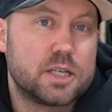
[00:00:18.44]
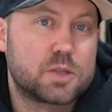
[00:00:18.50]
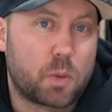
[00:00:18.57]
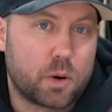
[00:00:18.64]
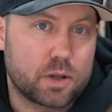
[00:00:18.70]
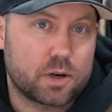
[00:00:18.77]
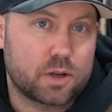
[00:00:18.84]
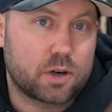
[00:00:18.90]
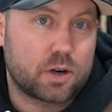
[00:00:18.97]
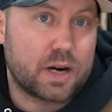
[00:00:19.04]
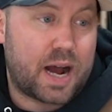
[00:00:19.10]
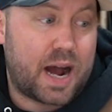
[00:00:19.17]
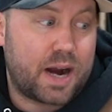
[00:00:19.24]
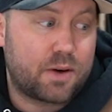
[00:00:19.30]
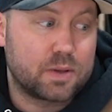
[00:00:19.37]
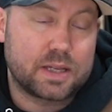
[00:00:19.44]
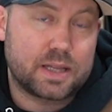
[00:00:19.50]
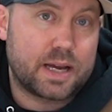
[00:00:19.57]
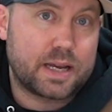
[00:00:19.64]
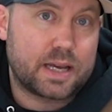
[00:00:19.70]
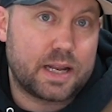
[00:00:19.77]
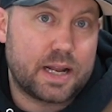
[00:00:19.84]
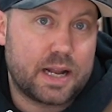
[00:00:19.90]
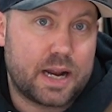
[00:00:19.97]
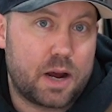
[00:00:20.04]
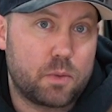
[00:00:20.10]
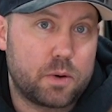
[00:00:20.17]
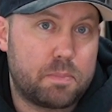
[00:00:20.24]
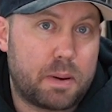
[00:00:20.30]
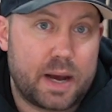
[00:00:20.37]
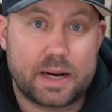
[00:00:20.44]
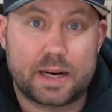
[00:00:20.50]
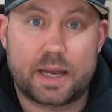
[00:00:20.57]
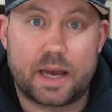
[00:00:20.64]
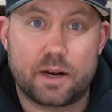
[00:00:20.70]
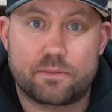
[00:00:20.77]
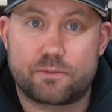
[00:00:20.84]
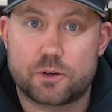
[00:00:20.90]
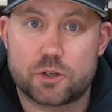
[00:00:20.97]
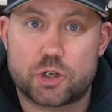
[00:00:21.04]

Spoiler alert, I really like it and I would buy it again for